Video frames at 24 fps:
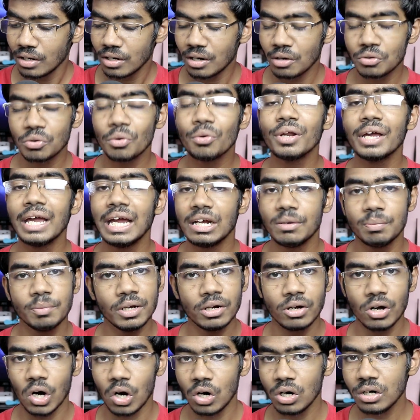Now don't get
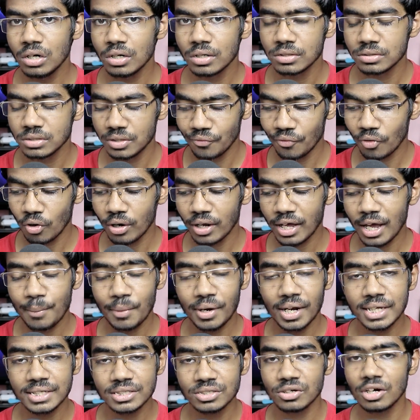me wrong, the front
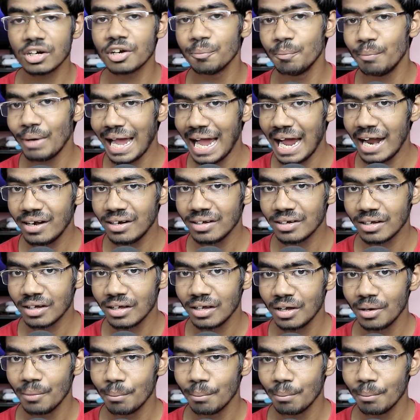camera is not bad,